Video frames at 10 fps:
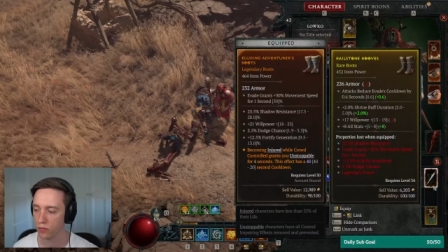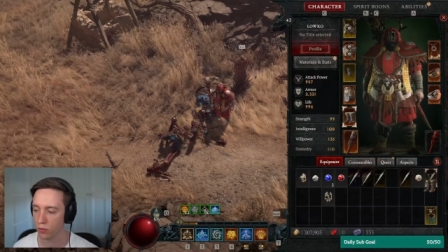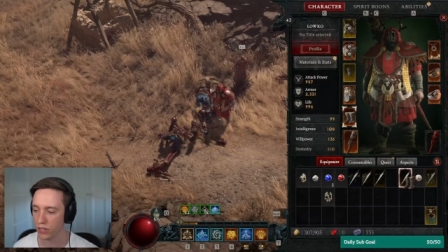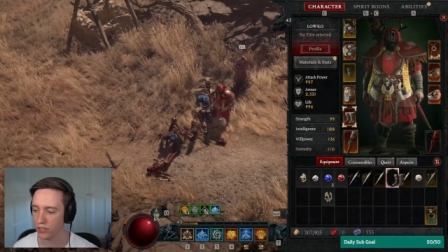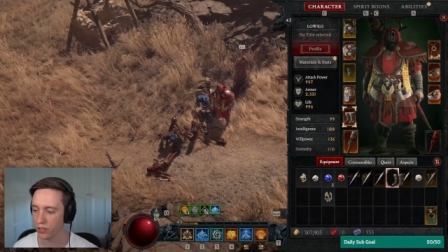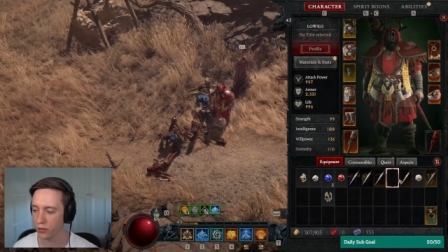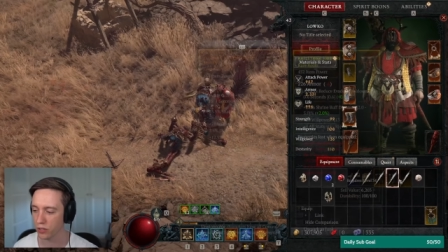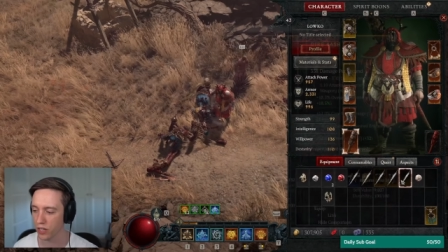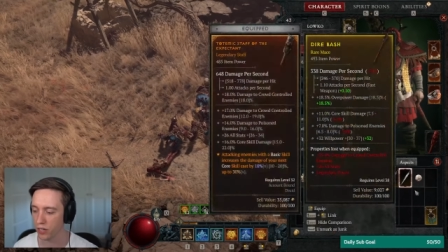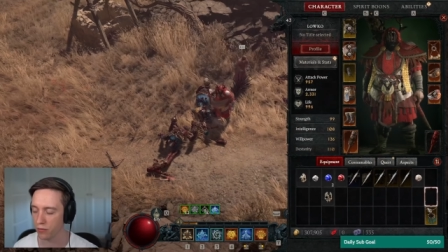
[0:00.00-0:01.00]
Rat skill
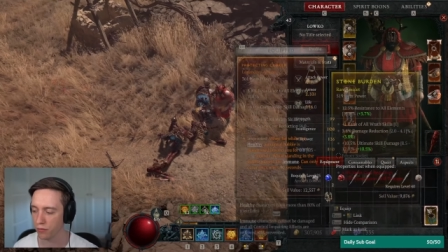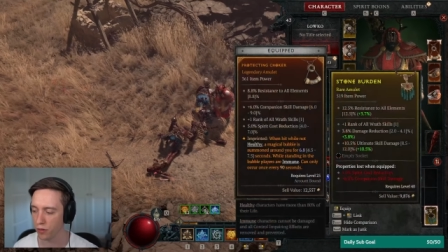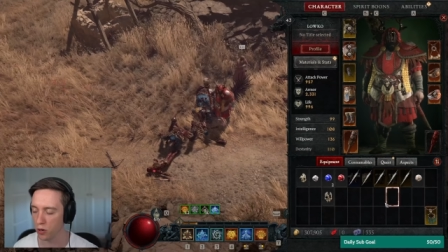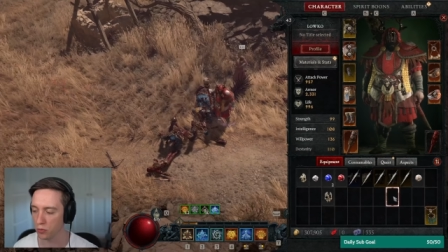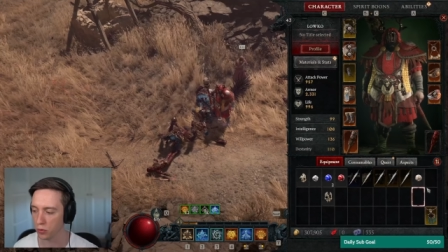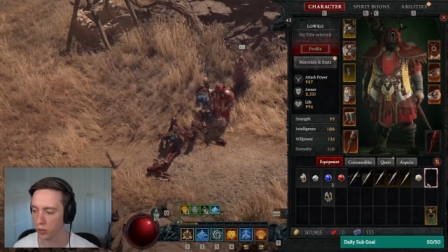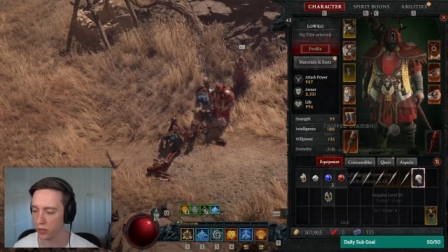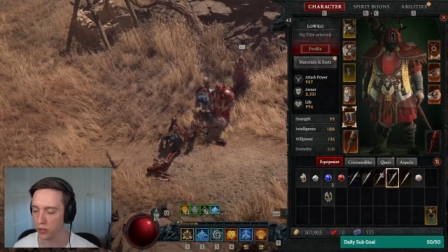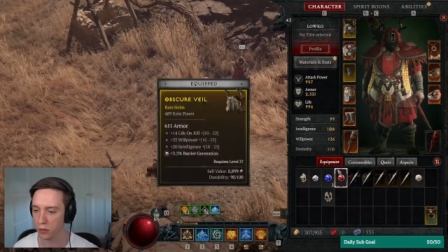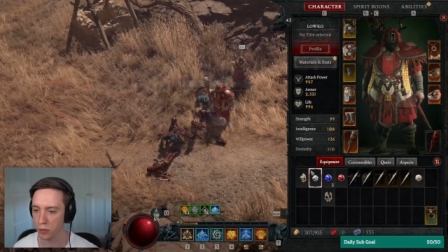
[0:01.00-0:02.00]
is kind of
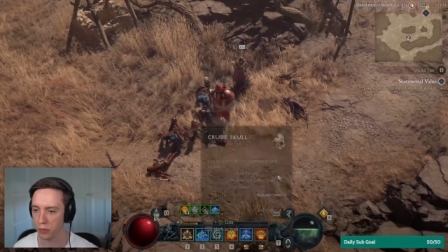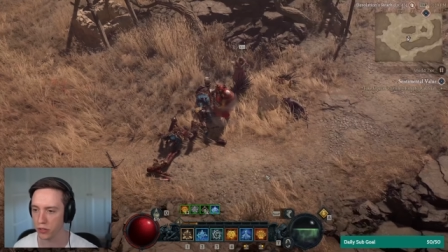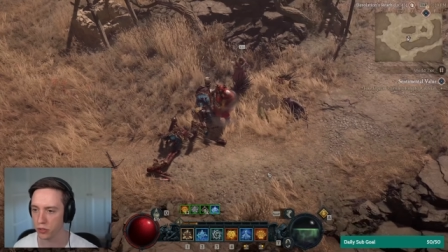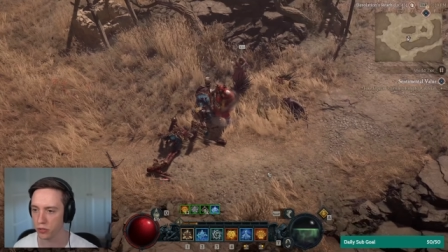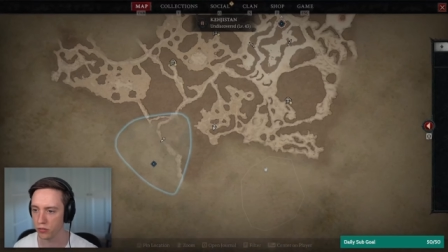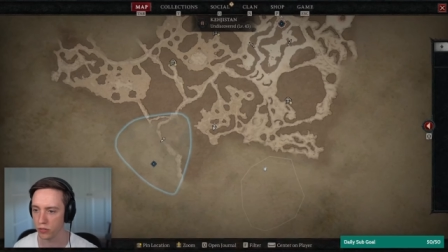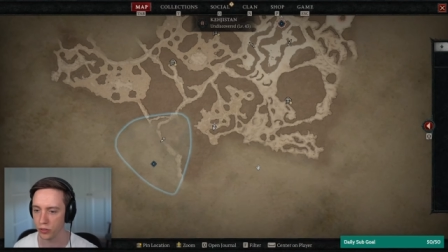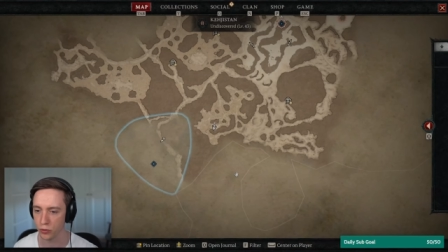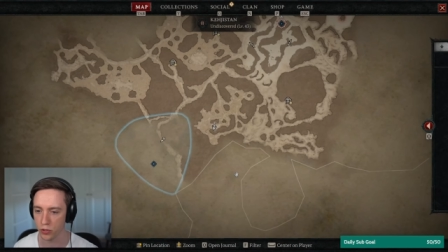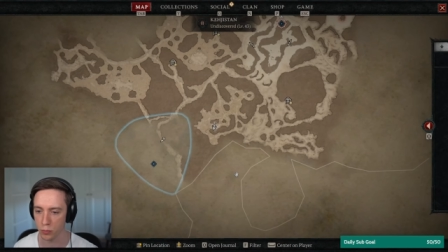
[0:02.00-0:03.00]
overrated though. Maybe I should
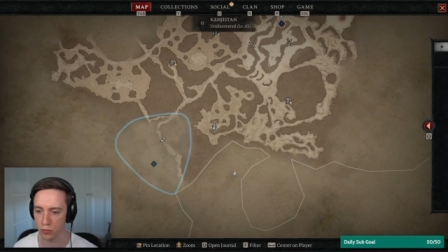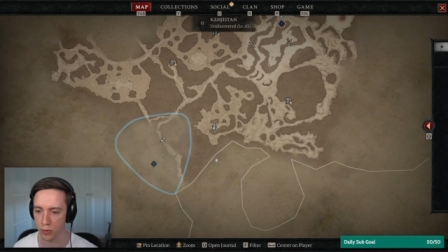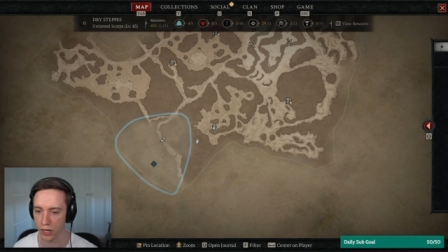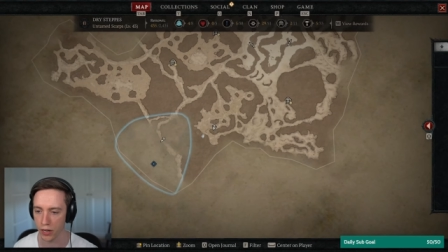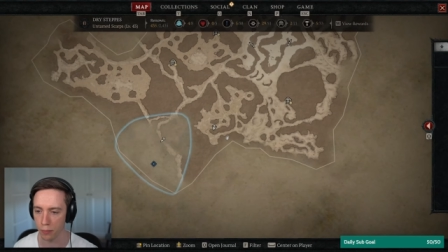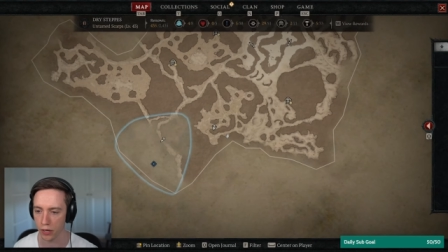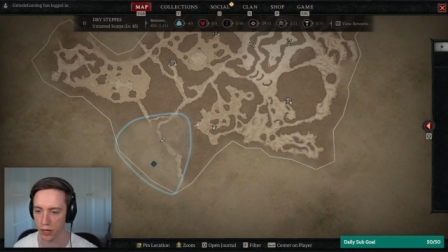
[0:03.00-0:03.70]
use some of my gambling